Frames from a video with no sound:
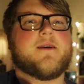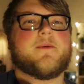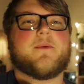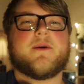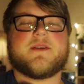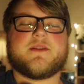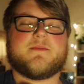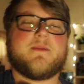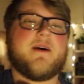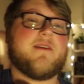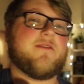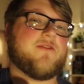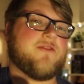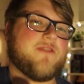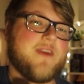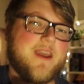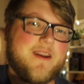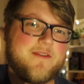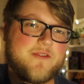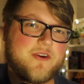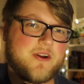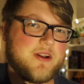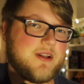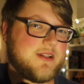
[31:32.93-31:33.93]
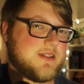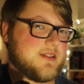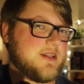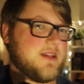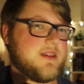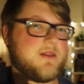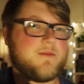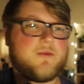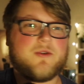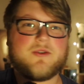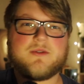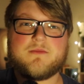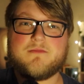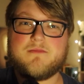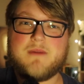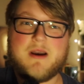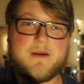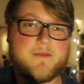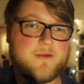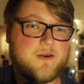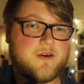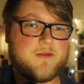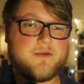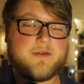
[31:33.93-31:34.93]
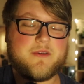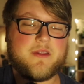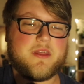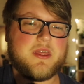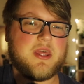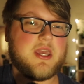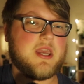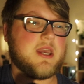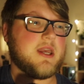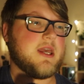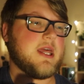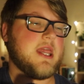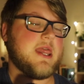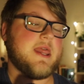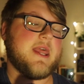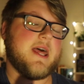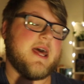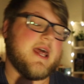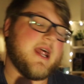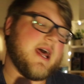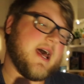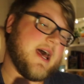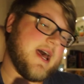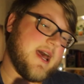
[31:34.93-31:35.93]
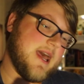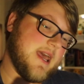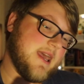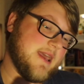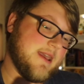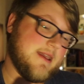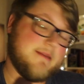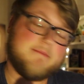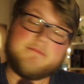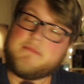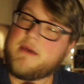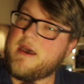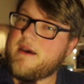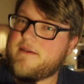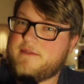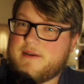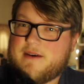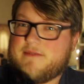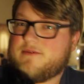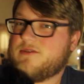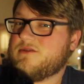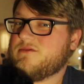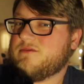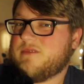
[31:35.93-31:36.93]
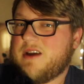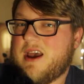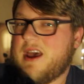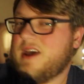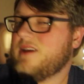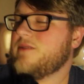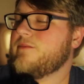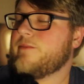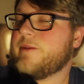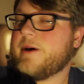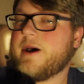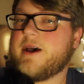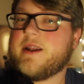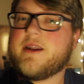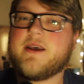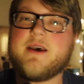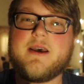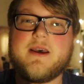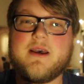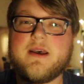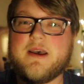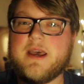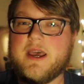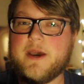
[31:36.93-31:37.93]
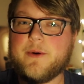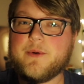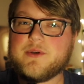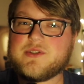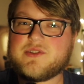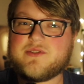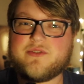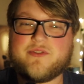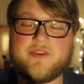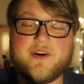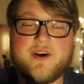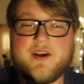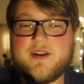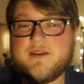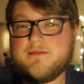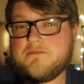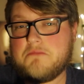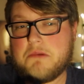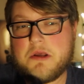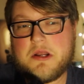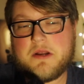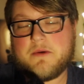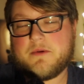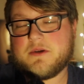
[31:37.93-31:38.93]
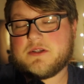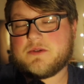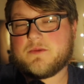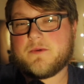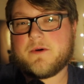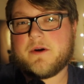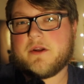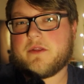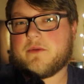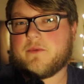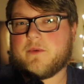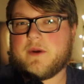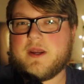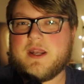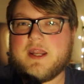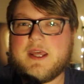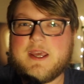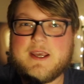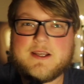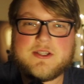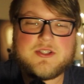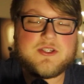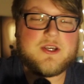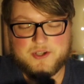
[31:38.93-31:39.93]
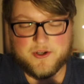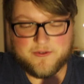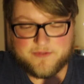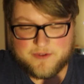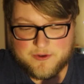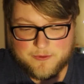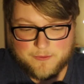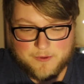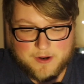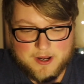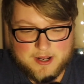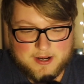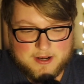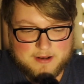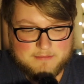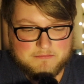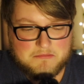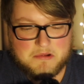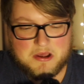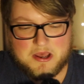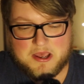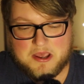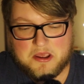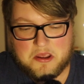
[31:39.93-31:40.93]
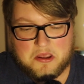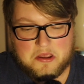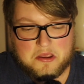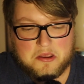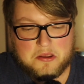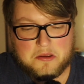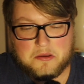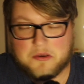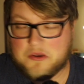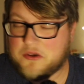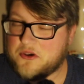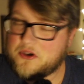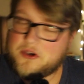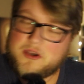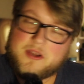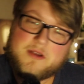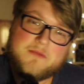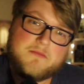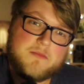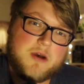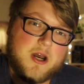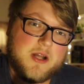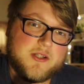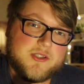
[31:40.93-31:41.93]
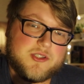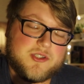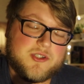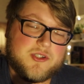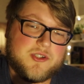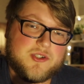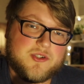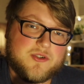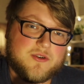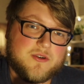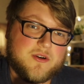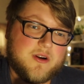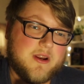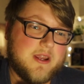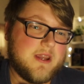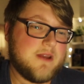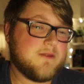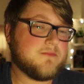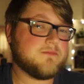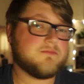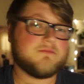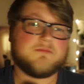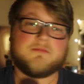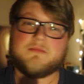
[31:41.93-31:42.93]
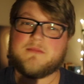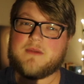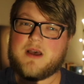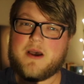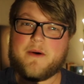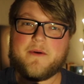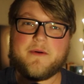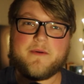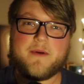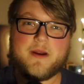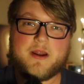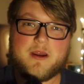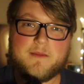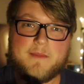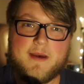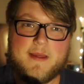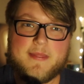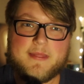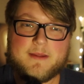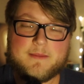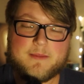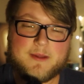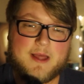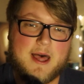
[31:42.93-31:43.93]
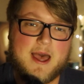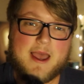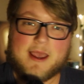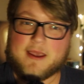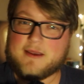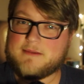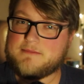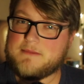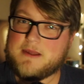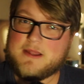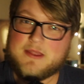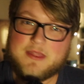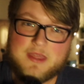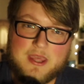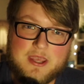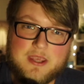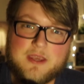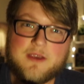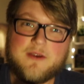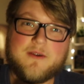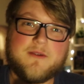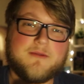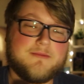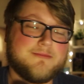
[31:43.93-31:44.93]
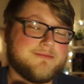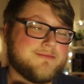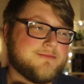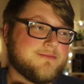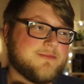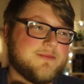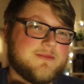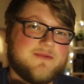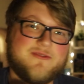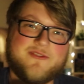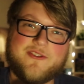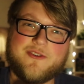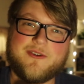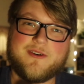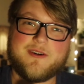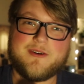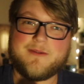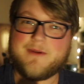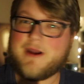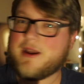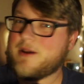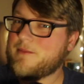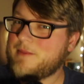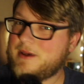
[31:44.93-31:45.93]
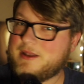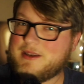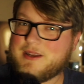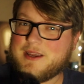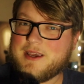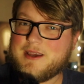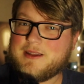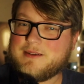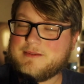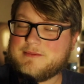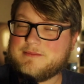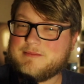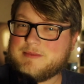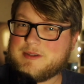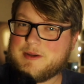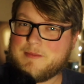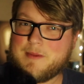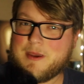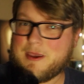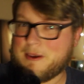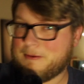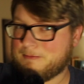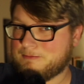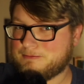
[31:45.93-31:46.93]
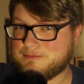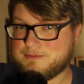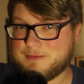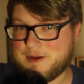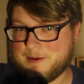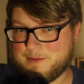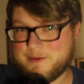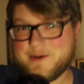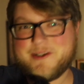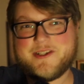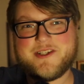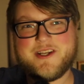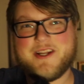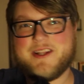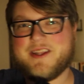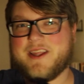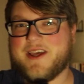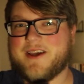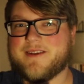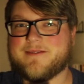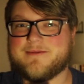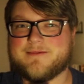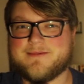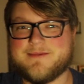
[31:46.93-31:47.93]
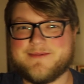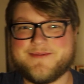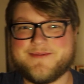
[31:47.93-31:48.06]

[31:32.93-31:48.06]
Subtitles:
Wasn't my favorite. It's not the most memorable thing that I have ever read, but it was fun and it was worth reading. So if you want a good monster story, I would recommend The Black. And thank you for recommending it to me. Appreciate that.